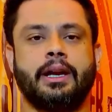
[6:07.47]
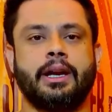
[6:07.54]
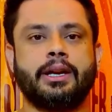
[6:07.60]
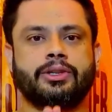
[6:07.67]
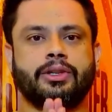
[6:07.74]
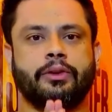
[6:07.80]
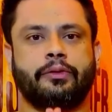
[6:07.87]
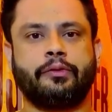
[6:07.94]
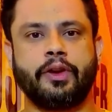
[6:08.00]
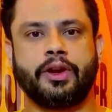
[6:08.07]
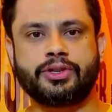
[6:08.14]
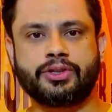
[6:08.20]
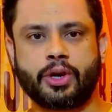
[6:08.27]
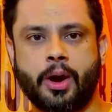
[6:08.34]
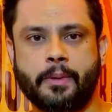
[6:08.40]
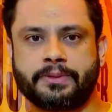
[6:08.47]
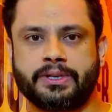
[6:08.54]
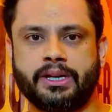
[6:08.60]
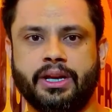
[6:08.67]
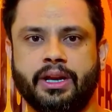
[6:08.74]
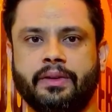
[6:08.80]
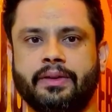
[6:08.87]
So the first option
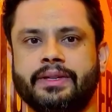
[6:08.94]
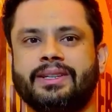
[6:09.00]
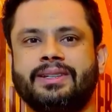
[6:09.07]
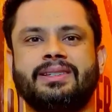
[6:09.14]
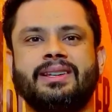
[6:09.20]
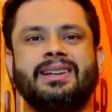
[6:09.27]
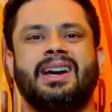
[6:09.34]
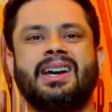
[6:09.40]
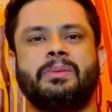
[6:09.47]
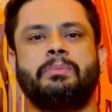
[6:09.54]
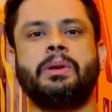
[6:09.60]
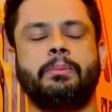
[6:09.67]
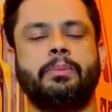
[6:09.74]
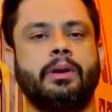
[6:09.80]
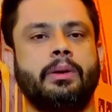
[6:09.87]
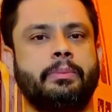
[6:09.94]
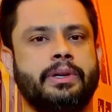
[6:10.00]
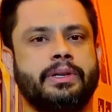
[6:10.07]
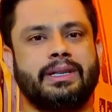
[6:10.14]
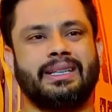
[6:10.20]
here is, because a lot of people are busy,